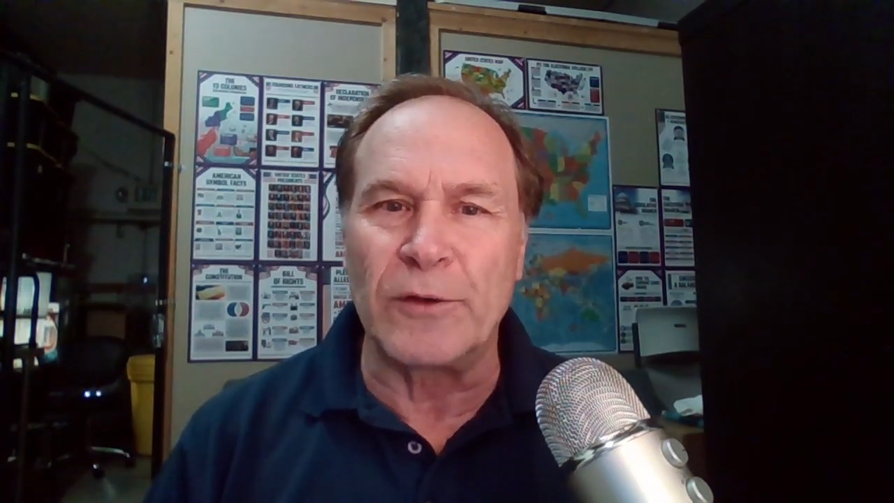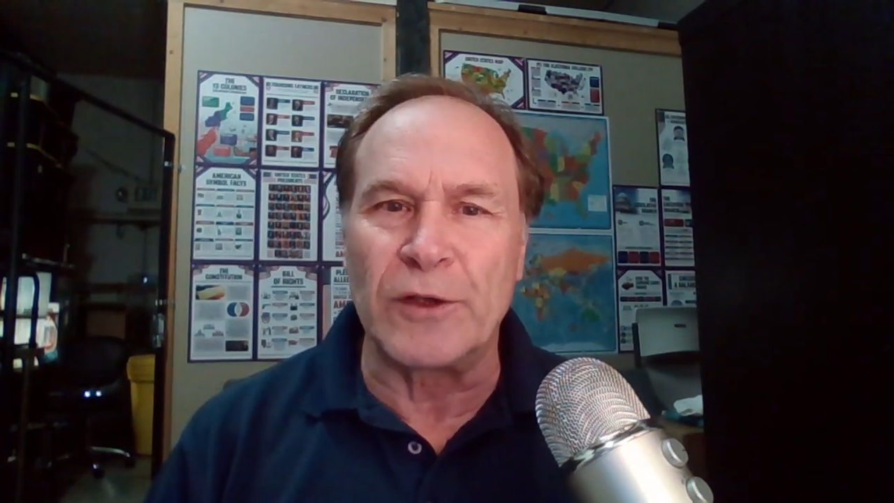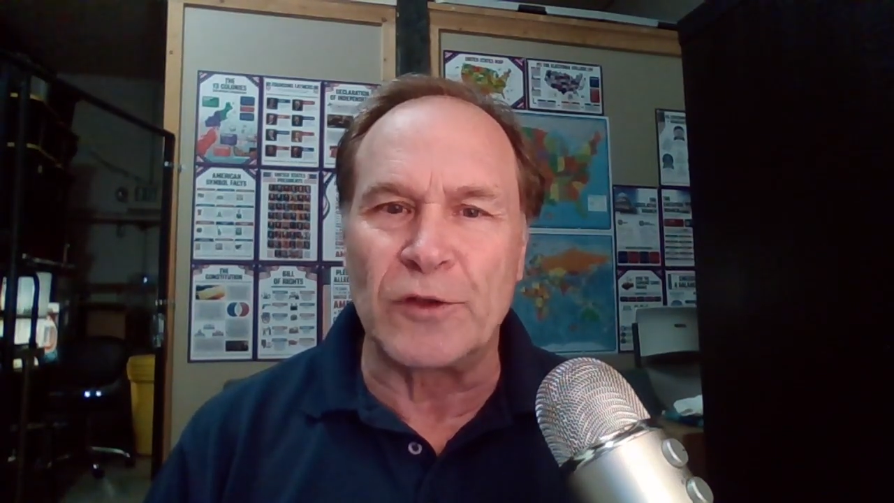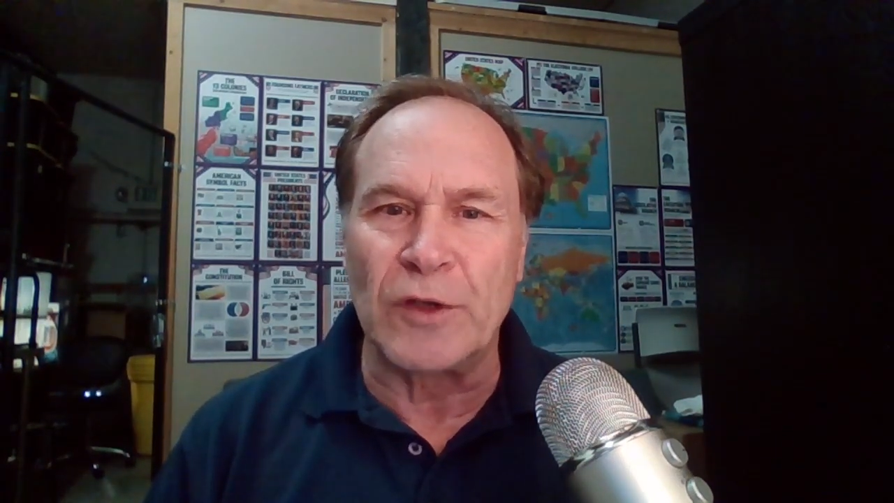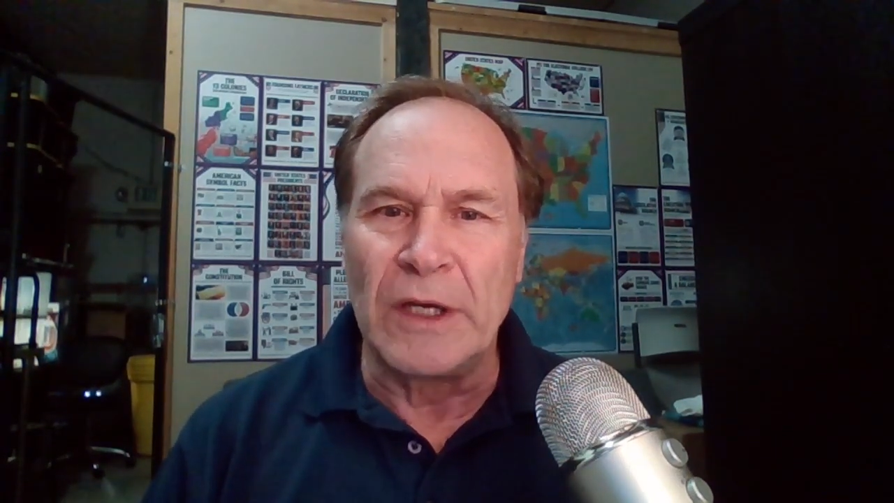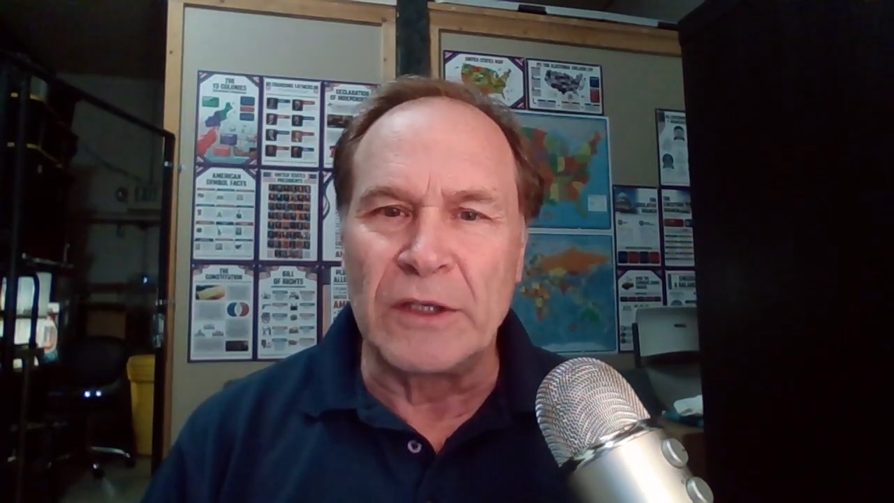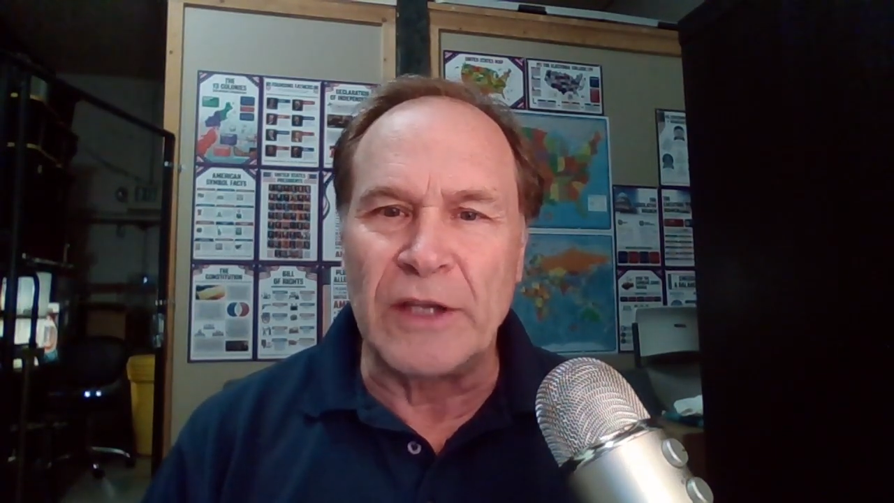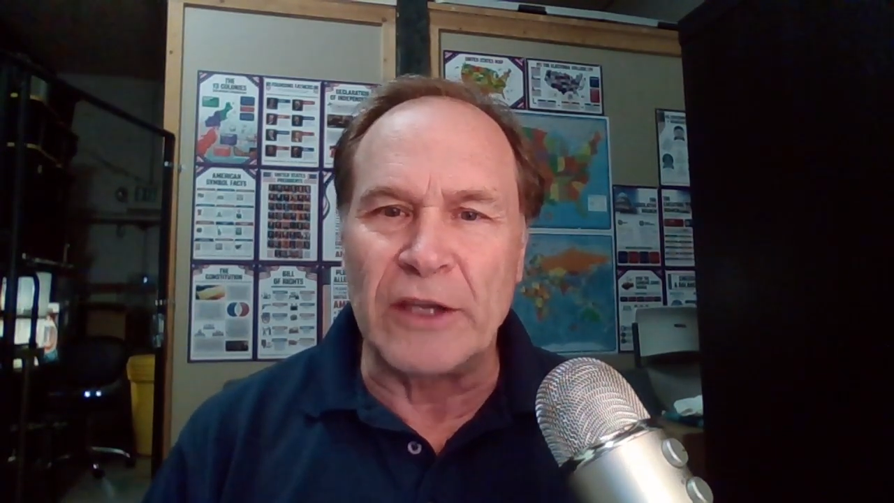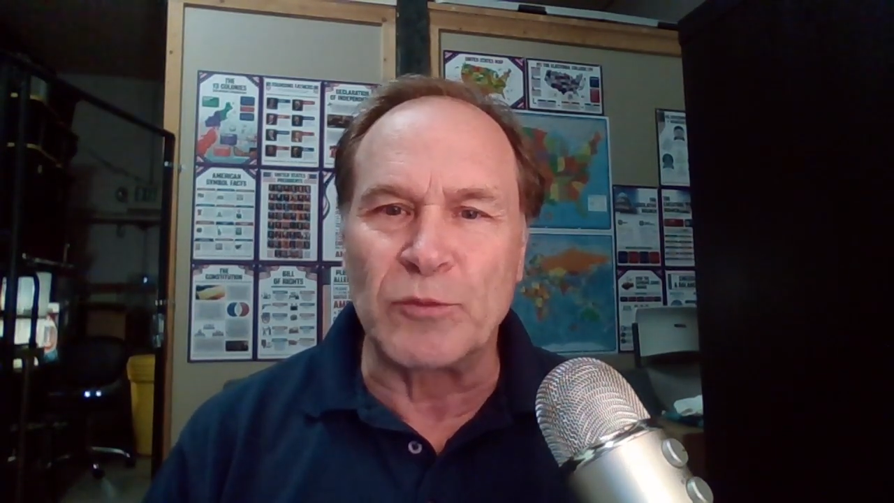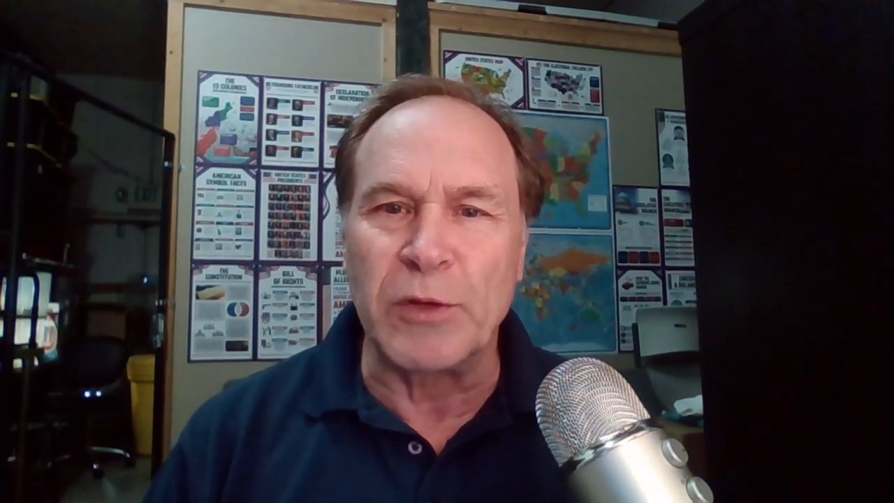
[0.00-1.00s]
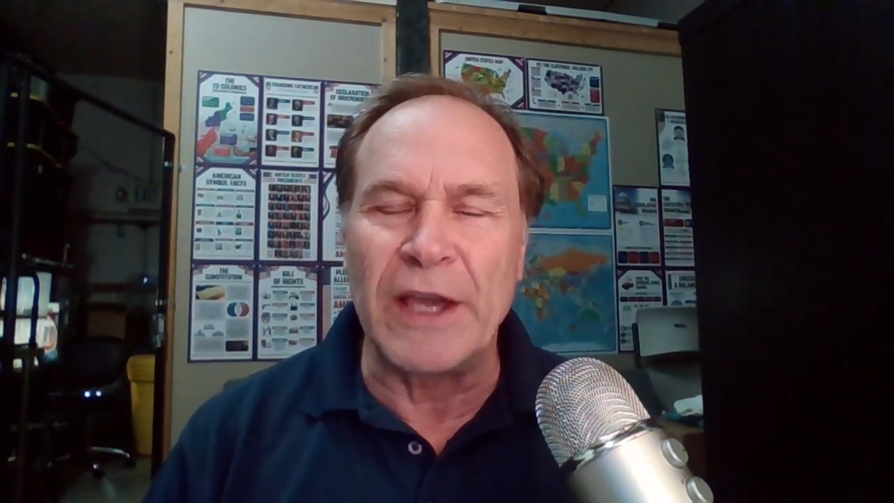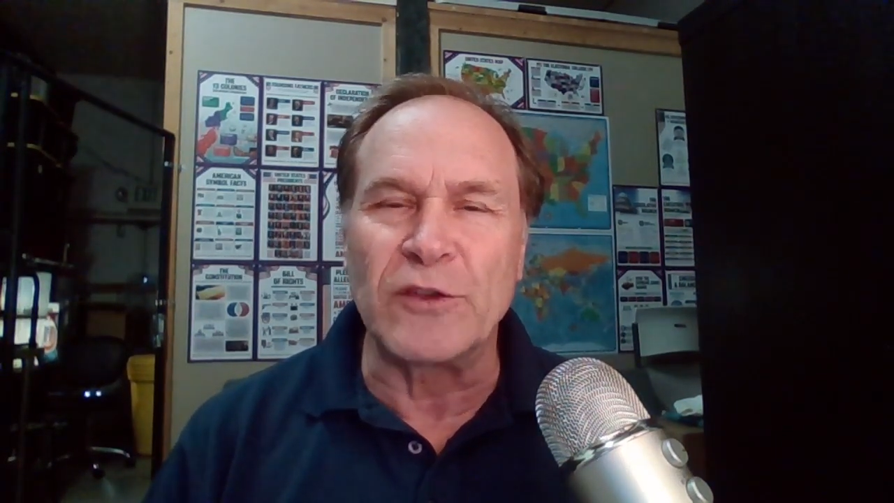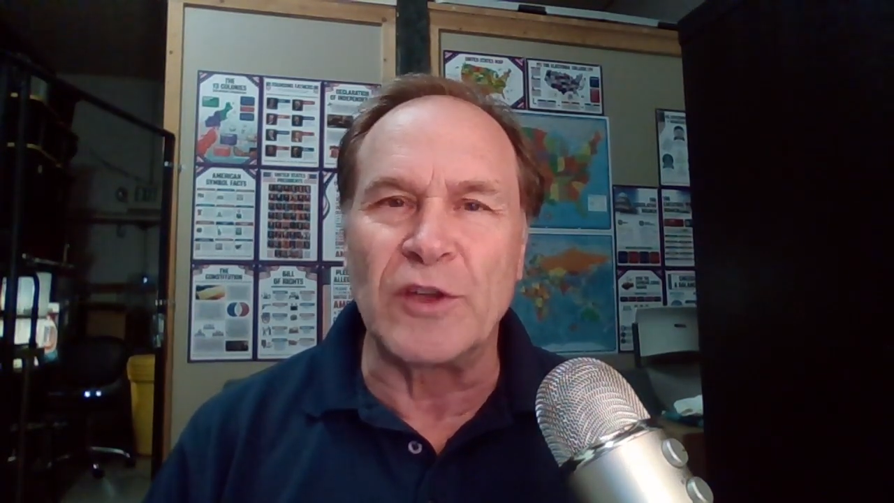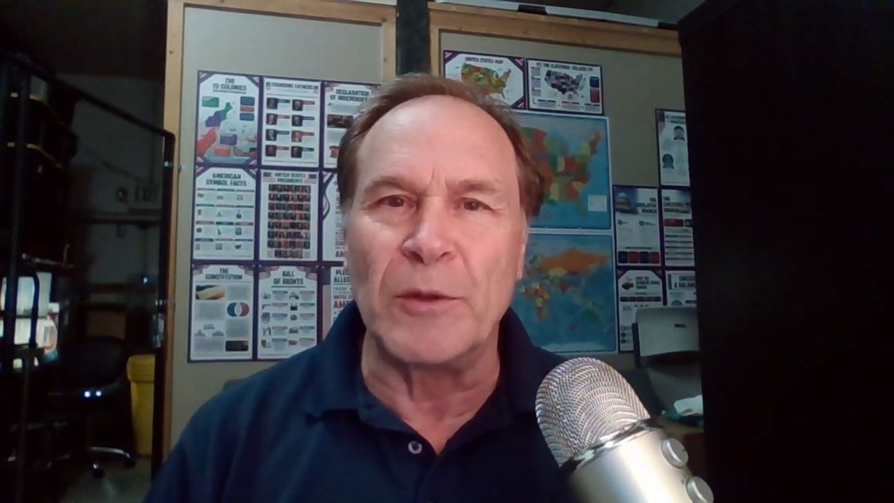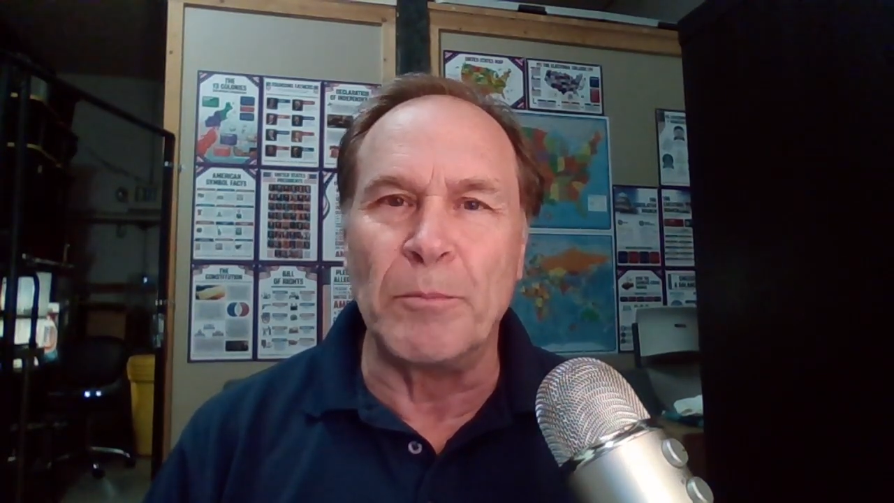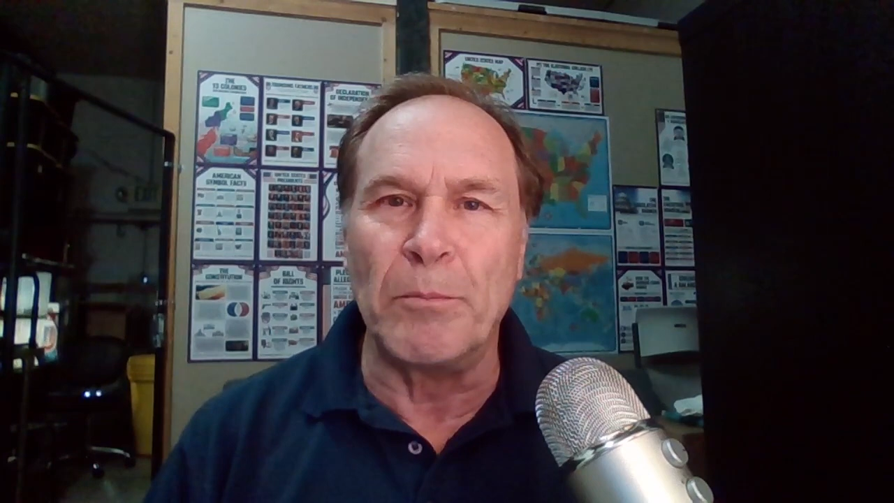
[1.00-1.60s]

This takes place in